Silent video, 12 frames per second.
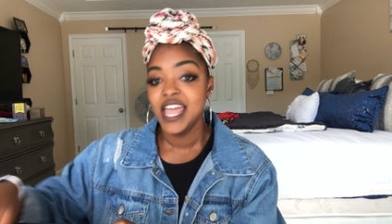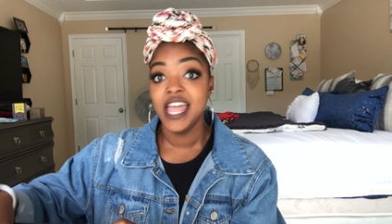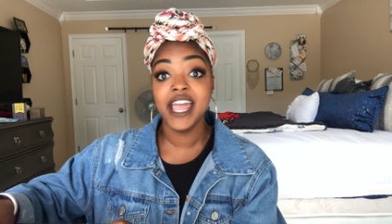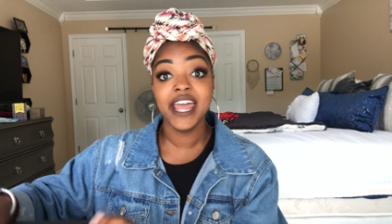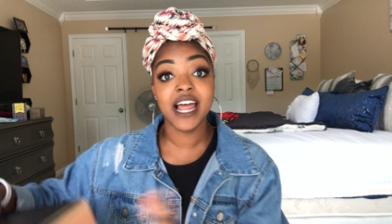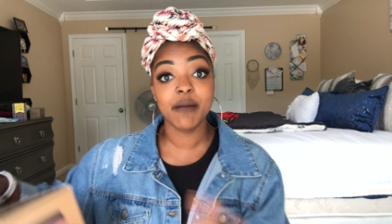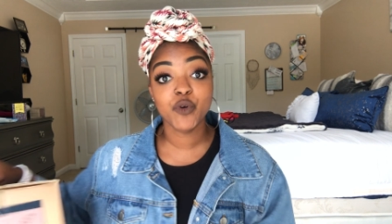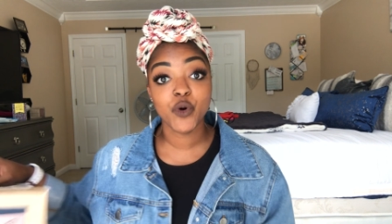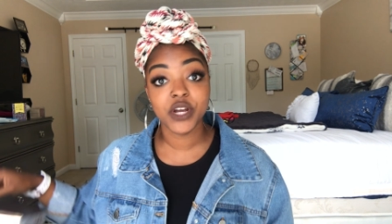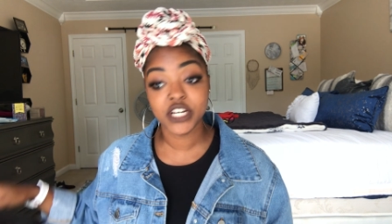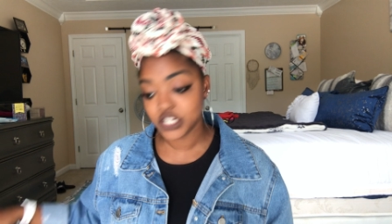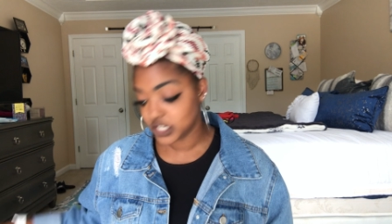And I'm
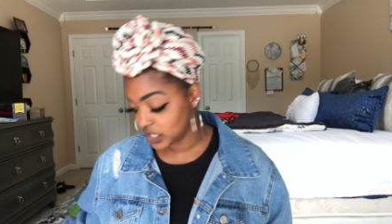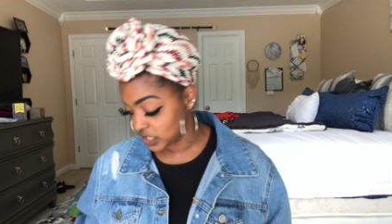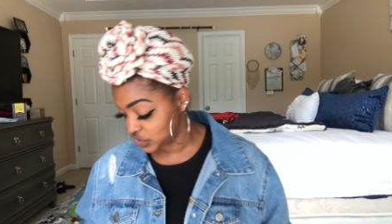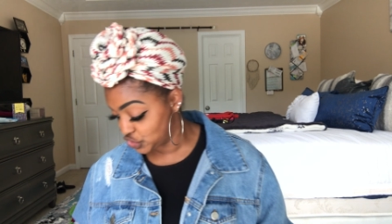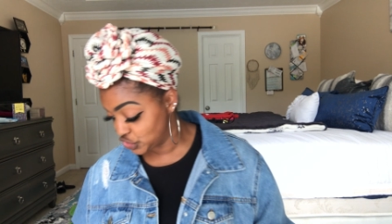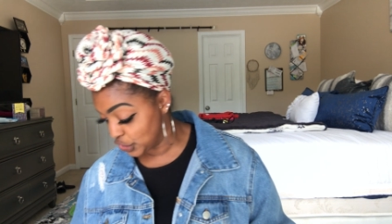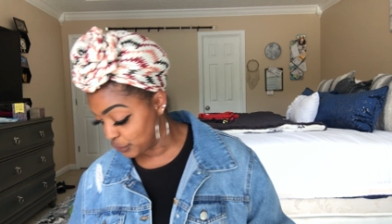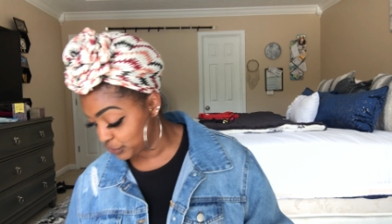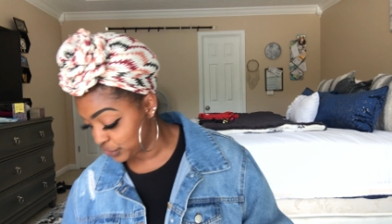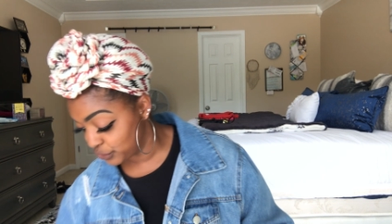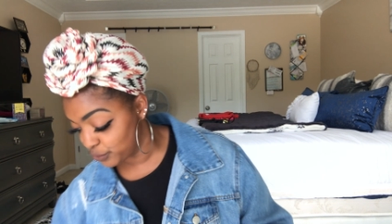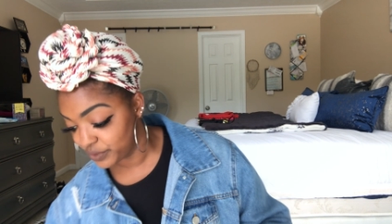going to show
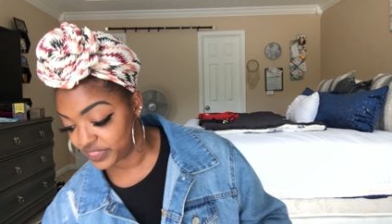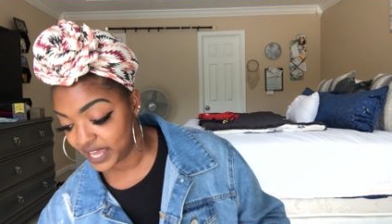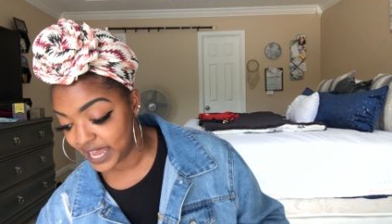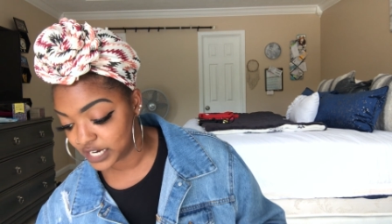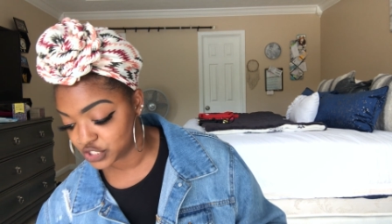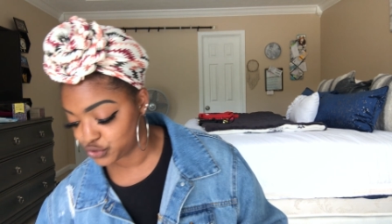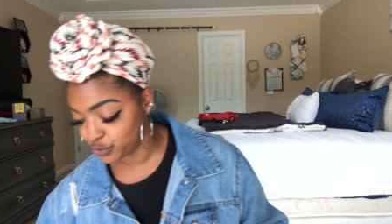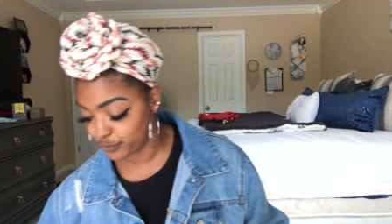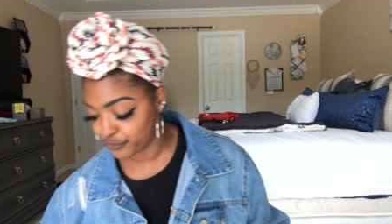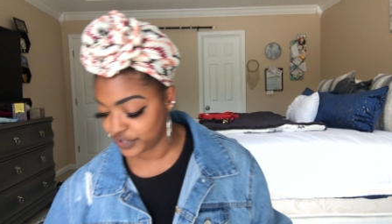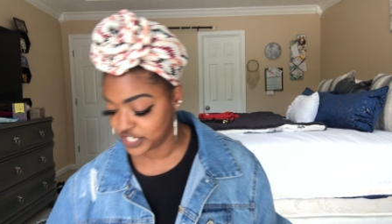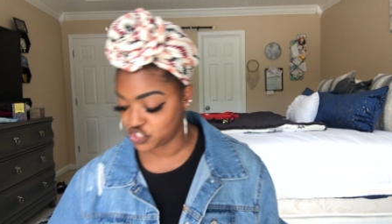you what the actual
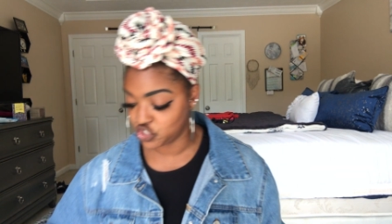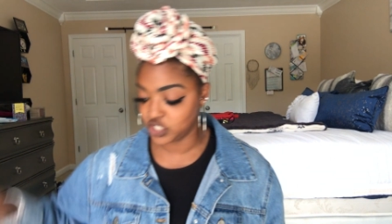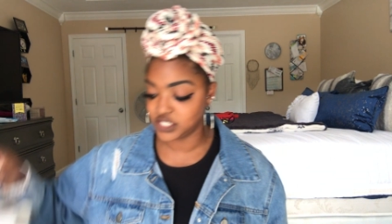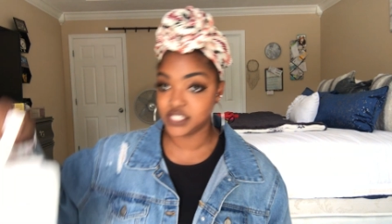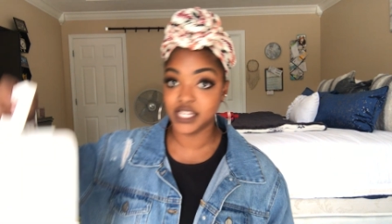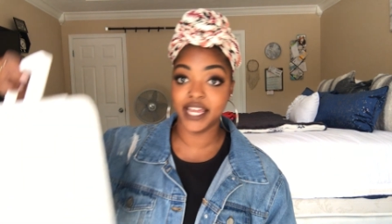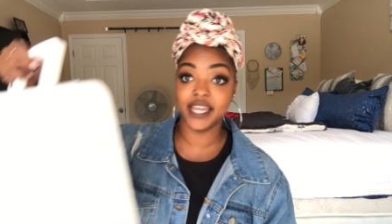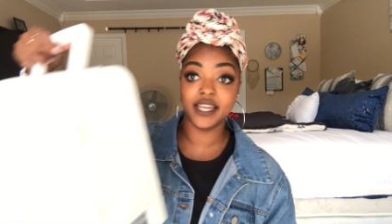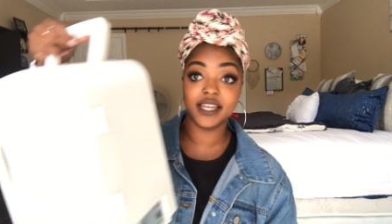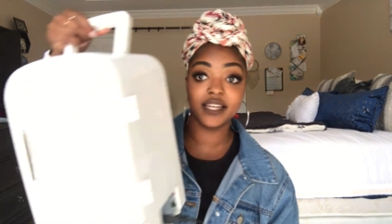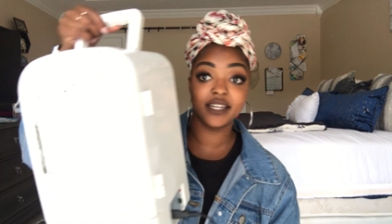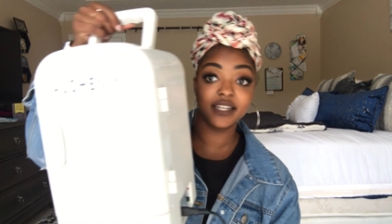fridge looks like.